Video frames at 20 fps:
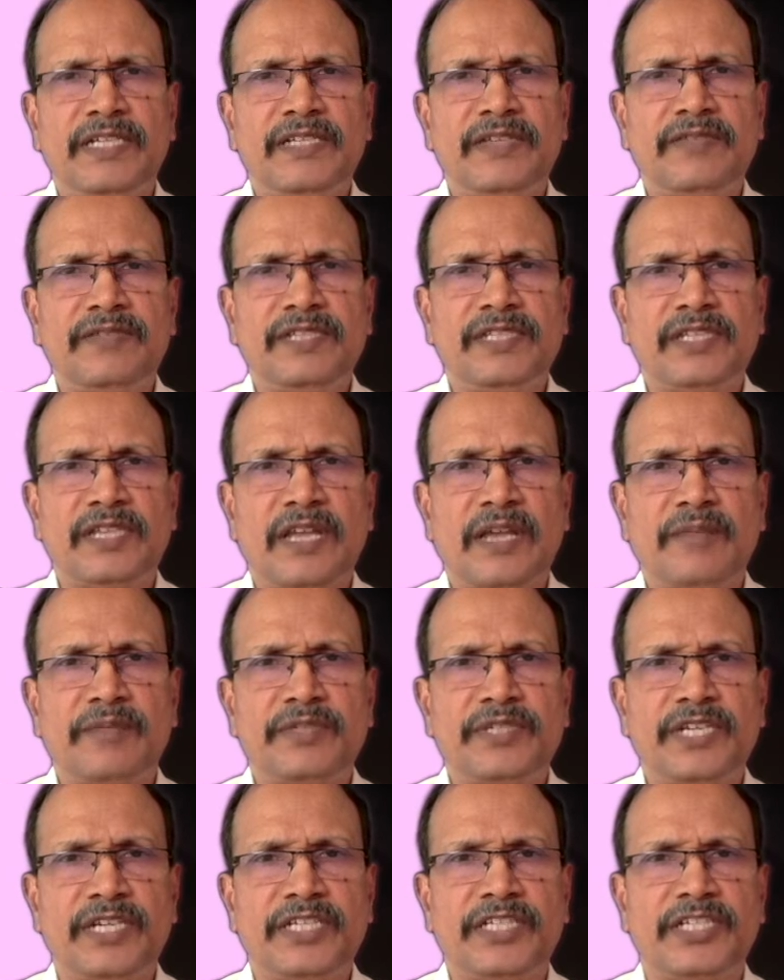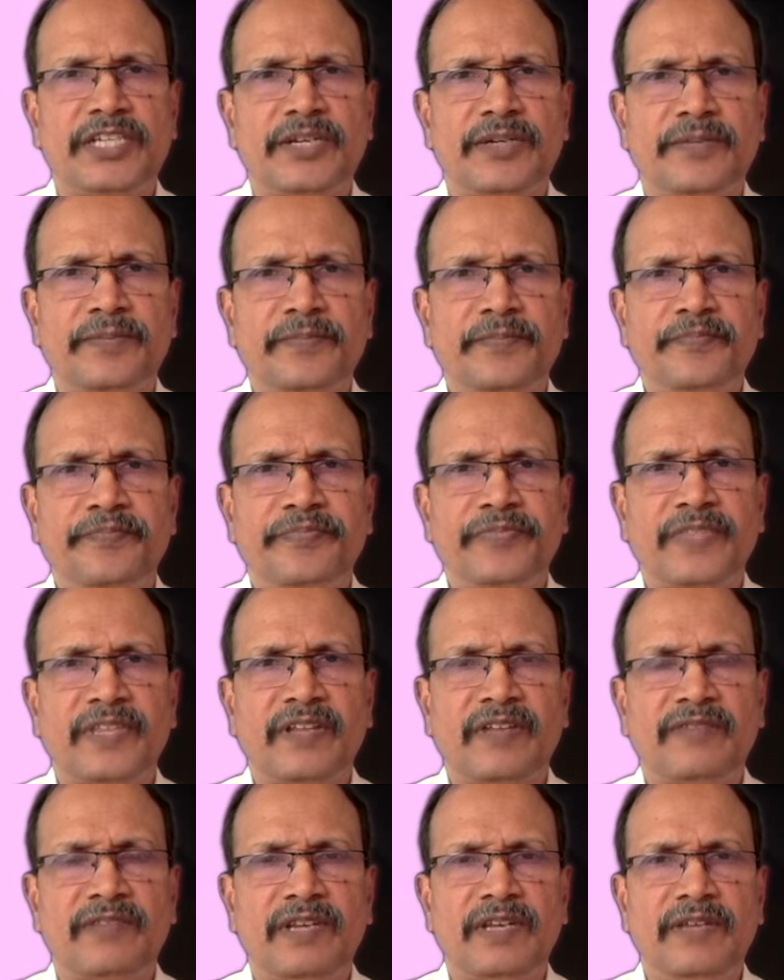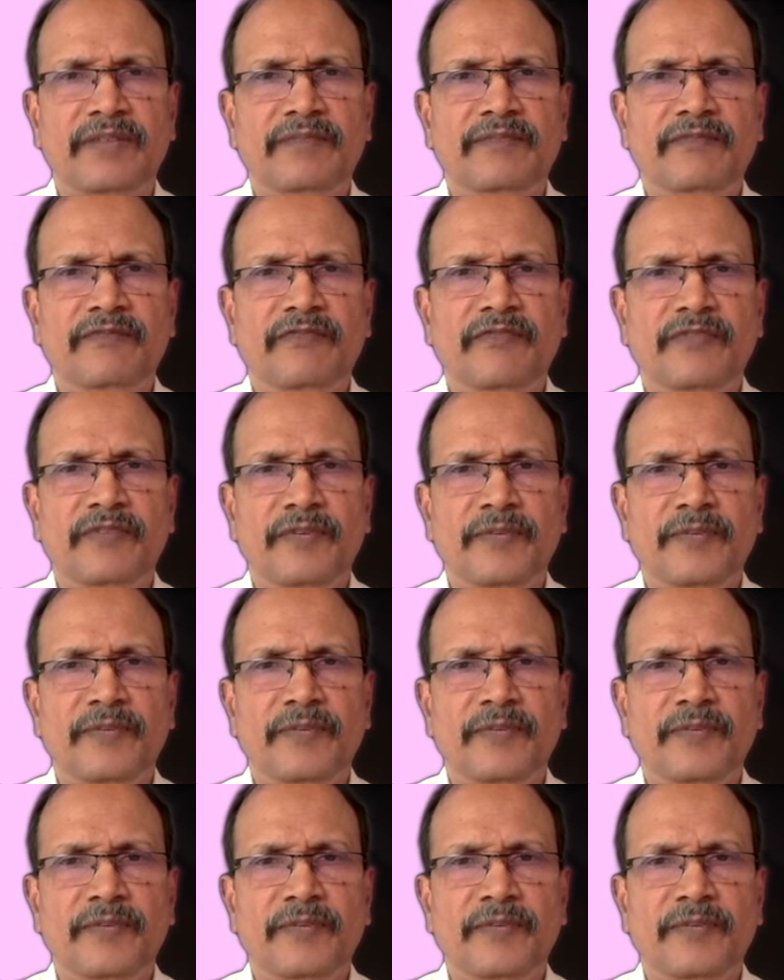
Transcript: this obstruction of the lymph,